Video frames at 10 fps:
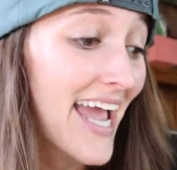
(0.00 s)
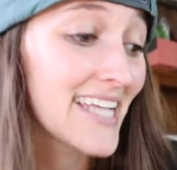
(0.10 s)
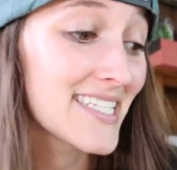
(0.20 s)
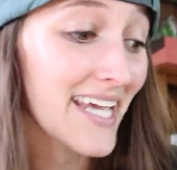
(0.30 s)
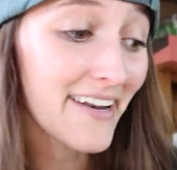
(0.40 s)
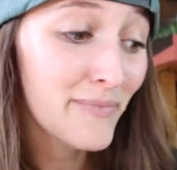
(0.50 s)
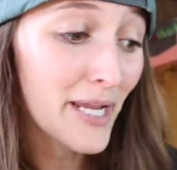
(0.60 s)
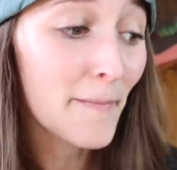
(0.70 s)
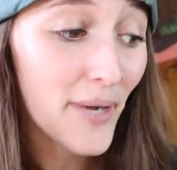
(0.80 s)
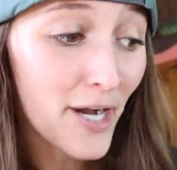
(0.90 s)
Instead of
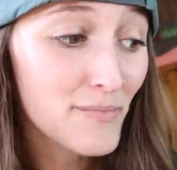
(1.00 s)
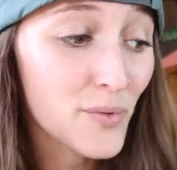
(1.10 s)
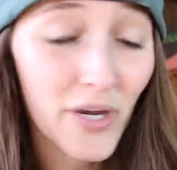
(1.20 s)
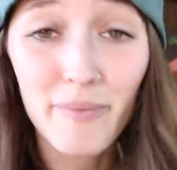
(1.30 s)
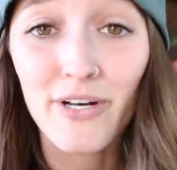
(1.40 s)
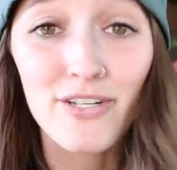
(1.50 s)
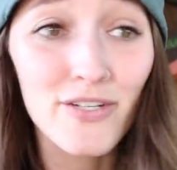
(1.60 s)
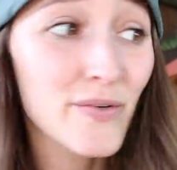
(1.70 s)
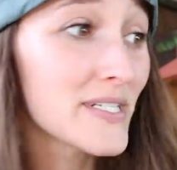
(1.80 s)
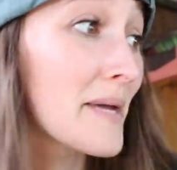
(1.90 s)
being bummed, what I'm going to
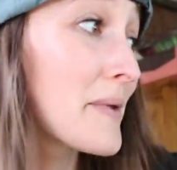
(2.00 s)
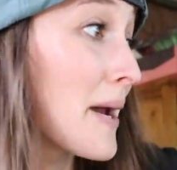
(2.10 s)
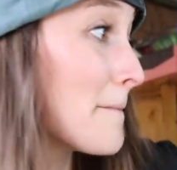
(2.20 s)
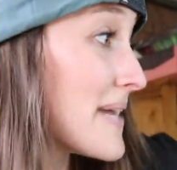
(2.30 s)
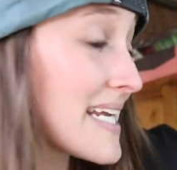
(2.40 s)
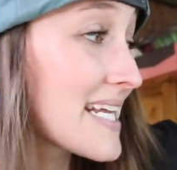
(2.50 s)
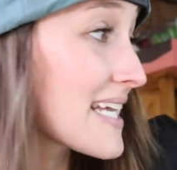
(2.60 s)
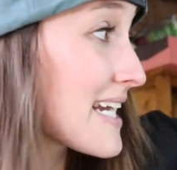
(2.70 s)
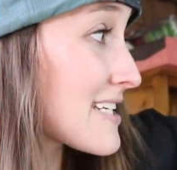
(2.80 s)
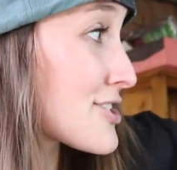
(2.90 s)
do is I'm going to
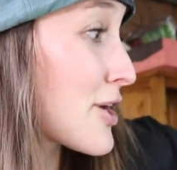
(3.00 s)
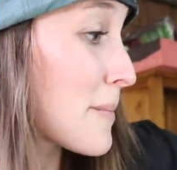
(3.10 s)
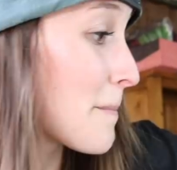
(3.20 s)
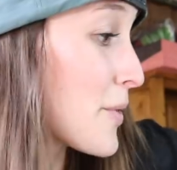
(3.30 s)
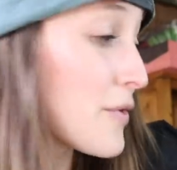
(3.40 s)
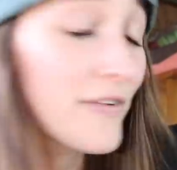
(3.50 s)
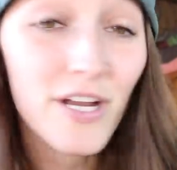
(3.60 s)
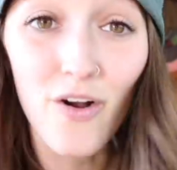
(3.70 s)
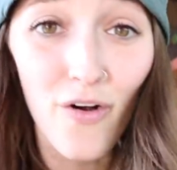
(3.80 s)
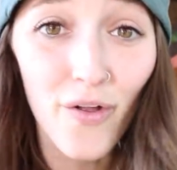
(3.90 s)
immediately start
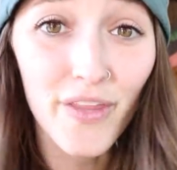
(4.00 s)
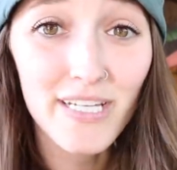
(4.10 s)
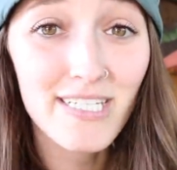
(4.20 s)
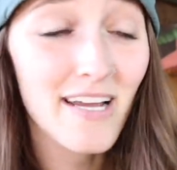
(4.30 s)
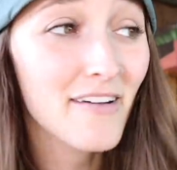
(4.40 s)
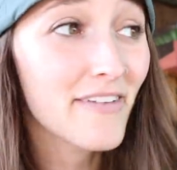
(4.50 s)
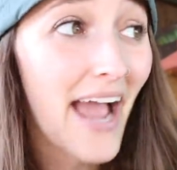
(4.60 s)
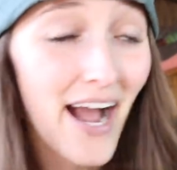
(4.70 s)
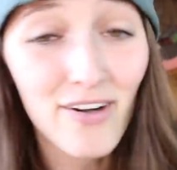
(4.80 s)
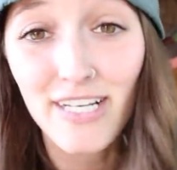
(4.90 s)
moving all this stuff
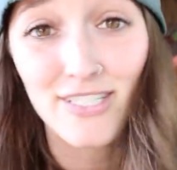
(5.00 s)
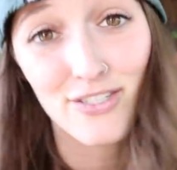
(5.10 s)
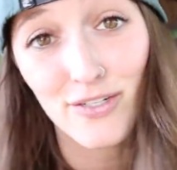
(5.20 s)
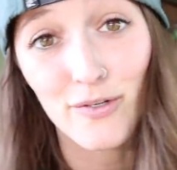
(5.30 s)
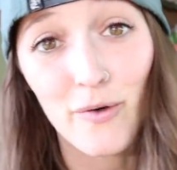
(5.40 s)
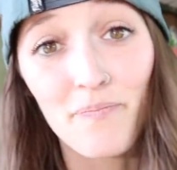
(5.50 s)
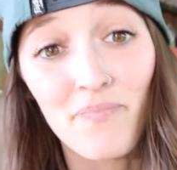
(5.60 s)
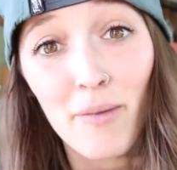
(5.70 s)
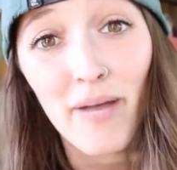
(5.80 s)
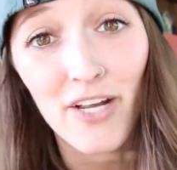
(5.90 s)
out into
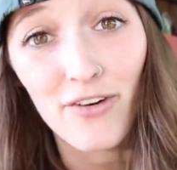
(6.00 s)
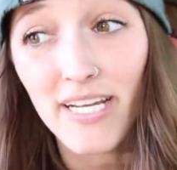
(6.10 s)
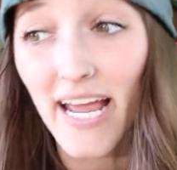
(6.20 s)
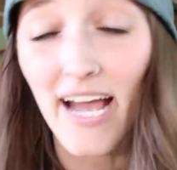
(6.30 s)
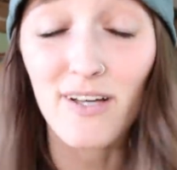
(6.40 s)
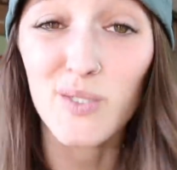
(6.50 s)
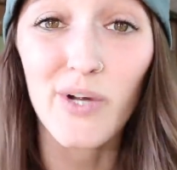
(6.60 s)
my greenhouse.